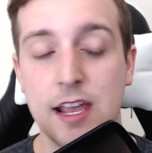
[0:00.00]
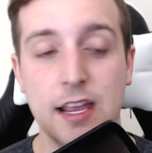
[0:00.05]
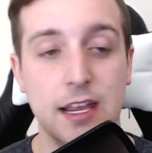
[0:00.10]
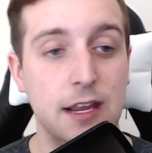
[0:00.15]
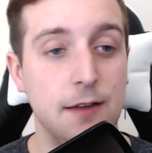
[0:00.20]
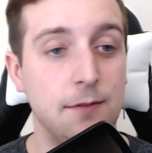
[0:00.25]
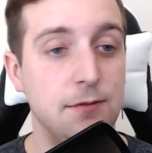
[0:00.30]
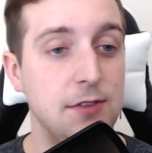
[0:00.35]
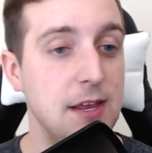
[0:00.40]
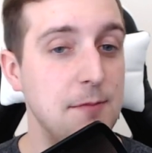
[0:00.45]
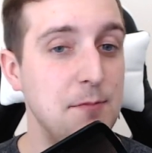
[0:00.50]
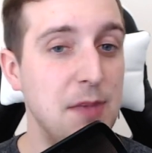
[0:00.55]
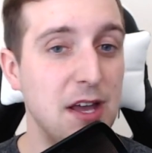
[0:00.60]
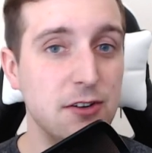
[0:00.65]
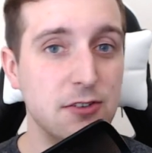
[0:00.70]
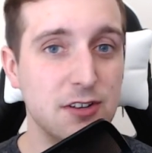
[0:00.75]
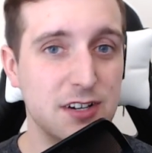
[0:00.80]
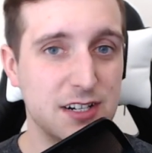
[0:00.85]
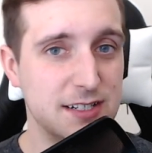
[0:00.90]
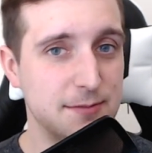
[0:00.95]
If they
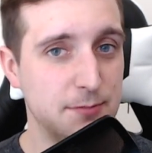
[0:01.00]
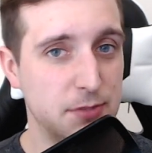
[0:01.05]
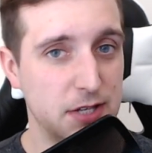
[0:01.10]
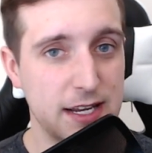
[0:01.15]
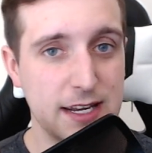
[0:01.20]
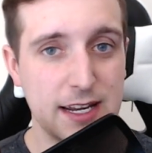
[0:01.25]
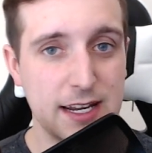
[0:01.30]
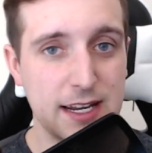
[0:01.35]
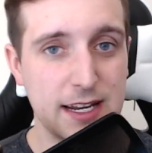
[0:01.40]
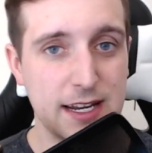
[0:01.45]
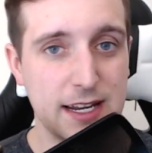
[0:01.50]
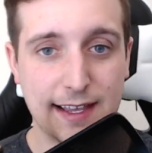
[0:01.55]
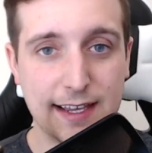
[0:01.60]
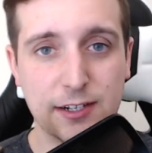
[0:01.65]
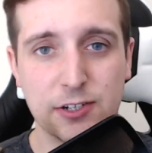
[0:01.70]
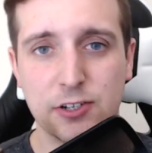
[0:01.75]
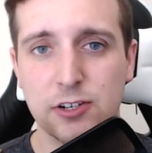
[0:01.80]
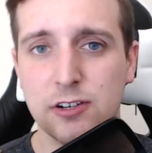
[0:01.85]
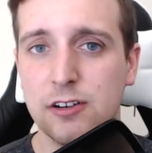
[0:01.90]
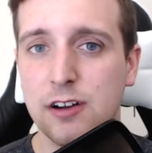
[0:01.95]
better explain it
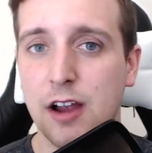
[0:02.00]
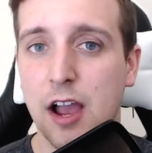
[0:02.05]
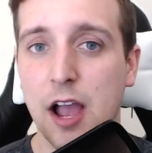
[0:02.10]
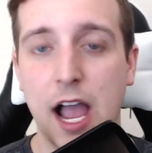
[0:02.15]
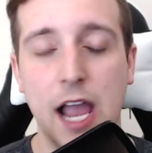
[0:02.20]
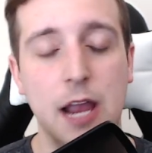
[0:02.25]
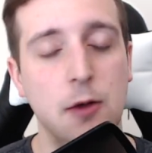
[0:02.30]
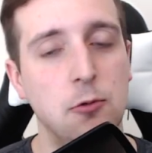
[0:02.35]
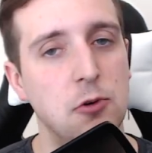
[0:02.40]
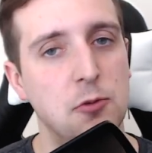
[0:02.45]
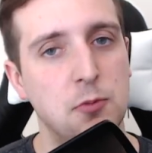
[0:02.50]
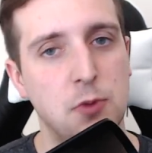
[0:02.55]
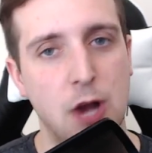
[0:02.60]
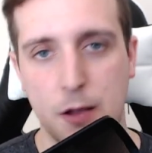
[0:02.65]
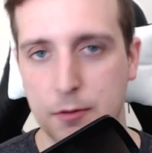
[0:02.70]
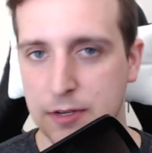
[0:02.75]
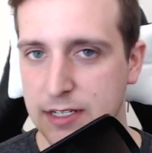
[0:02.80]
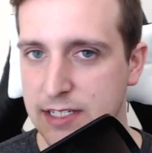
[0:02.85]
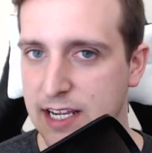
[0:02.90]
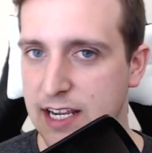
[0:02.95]
later, I
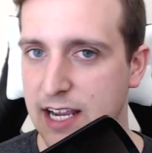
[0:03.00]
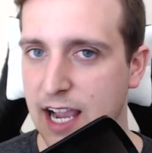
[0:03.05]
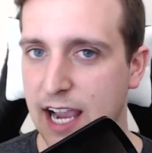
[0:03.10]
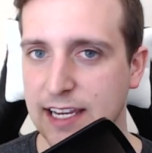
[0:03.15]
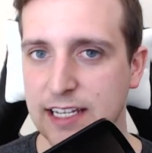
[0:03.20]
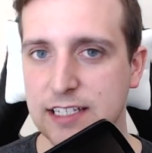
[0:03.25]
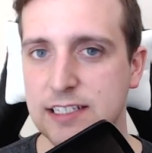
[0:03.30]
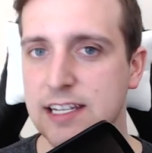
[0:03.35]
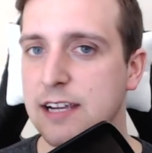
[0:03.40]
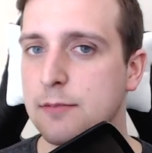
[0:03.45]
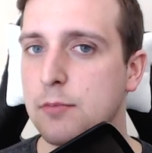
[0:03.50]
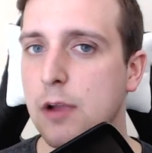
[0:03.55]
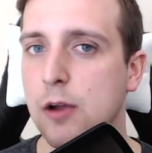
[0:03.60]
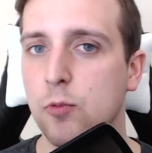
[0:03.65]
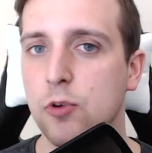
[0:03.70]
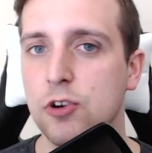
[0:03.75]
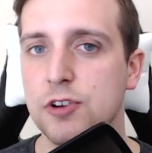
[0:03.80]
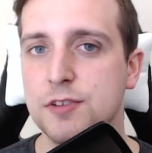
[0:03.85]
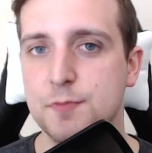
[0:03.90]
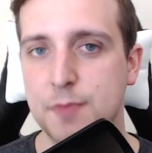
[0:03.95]
can take my
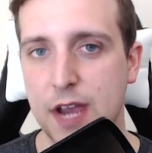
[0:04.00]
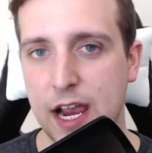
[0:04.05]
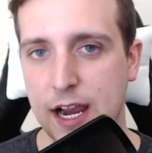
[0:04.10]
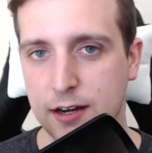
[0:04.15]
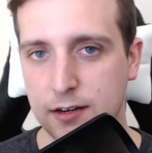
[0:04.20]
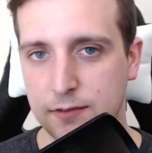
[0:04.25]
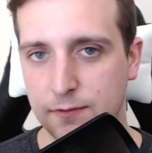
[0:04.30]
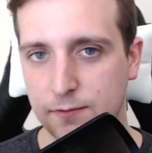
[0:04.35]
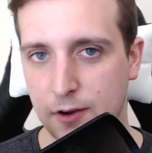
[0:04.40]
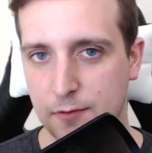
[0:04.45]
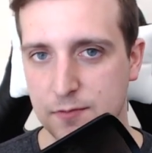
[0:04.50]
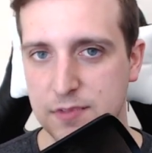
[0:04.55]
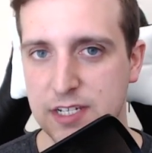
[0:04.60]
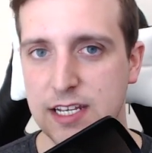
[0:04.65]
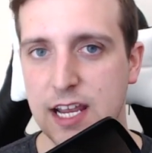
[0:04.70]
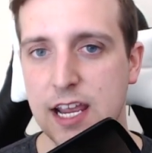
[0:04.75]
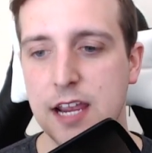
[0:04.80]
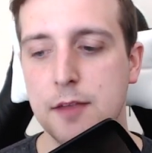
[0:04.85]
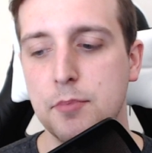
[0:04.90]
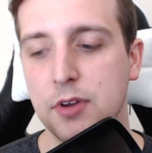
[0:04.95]
words back from
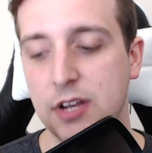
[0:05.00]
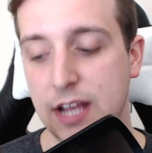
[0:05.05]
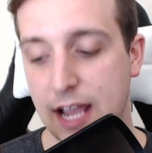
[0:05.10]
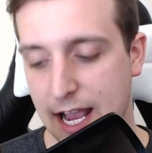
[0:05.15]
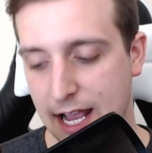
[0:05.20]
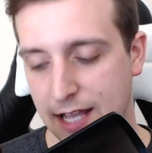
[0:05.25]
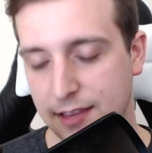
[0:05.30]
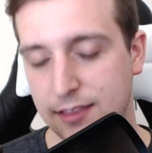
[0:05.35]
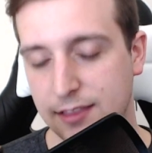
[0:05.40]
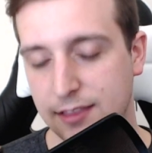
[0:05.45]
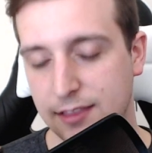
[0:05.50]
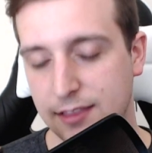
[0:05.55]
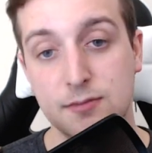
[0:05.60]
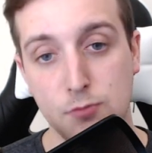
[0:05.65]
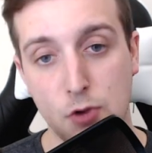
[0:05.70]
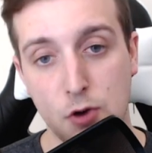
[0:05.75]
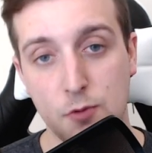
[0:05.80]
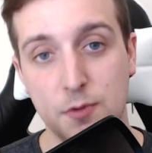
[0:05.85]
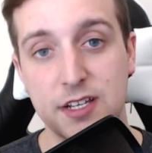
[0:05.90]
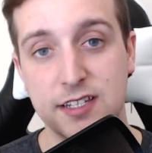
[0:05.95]
today. But at this
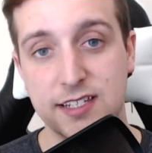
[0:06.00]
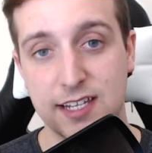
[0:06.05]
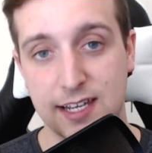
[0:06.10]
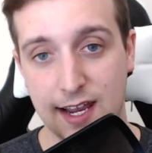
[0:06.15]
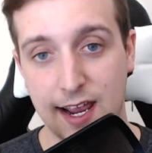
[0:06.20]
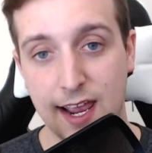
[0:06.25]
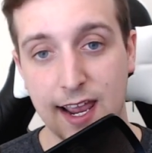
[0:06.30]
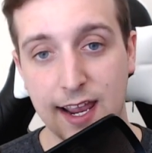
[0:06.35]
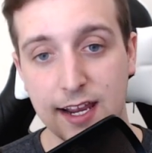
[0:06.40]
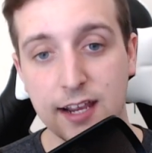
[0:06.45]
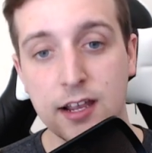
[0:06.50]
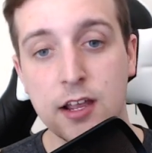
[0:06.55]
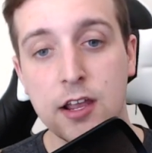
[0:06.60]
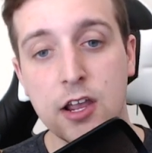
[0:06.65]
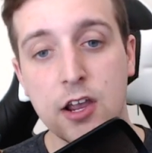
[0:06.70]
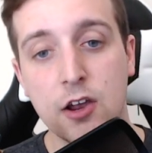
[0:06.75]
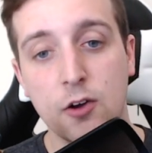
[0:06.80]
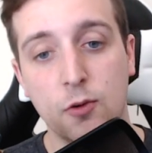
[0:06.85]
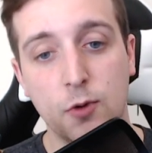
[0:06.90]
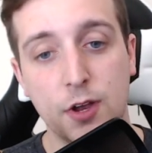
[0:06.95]
moment today,
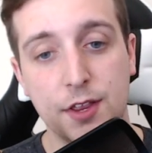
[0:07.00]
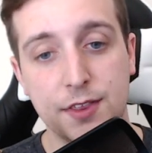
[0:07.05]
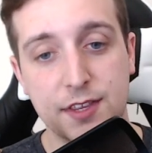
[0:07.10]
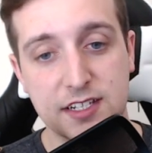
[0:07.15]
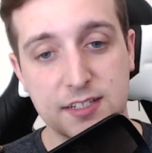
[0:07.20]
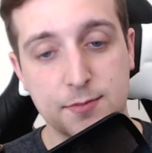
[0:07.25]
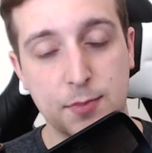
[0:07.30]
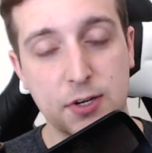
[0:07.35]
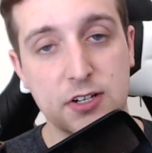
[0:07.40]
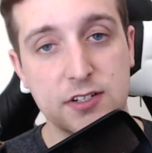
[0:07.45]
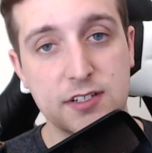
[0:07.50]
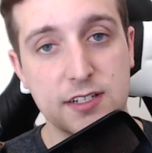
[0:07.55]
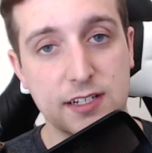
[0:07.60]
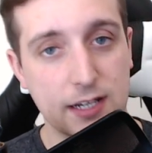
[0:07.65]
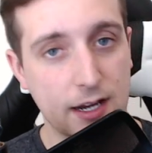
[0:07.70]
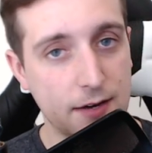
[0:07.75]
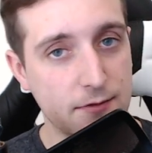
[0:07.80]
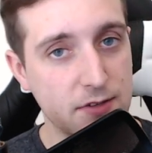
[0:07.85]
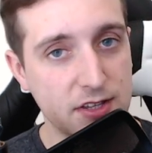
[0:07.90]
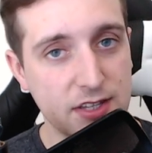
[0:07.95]
with experiencing
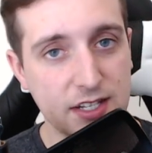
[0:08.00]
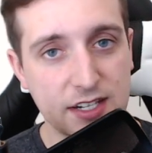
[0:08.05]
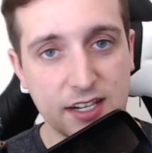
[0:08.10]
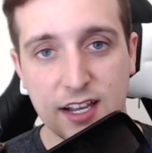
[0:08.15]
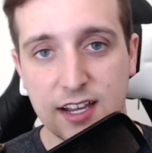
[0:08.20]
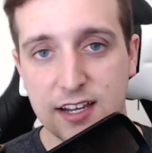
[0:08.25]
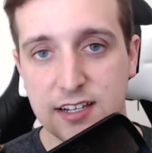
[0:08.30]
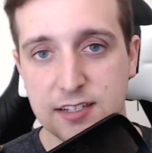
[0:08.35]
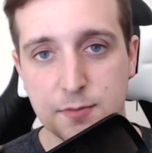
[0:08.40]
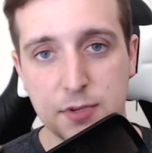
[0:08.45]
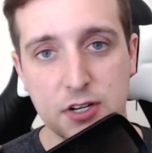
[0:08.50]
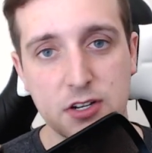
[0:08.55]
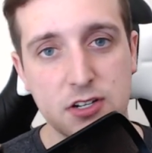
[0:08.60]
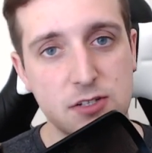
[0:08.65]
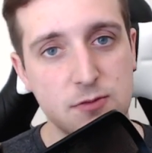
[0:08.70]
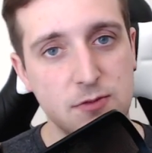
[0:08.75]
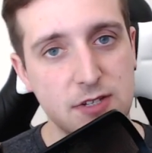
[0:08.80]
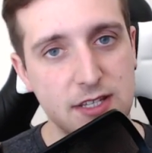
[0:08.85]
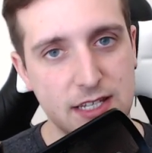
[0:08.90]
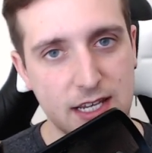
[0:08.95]
everything I
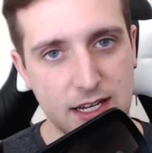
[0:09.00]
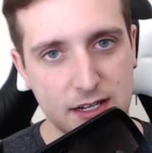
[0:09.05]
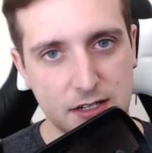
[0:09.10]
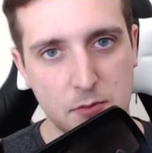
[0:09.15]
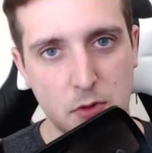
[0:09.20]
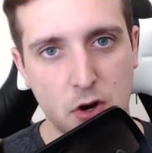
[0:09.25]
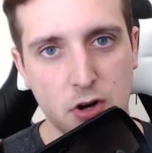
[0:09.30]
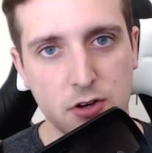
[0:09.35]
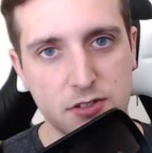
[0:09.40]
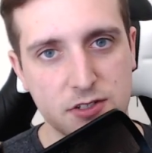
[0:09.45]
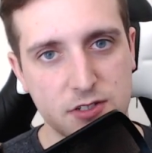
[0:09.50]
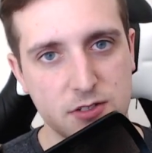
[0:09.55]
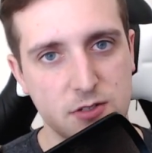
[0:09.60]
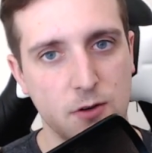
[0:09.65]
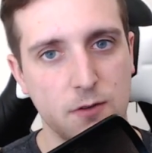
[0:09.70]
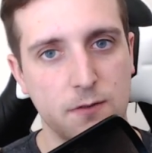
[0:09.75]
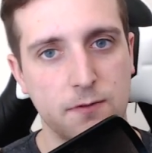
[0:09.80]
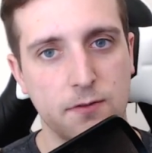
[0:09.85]
experienced with Kingdom Hearts so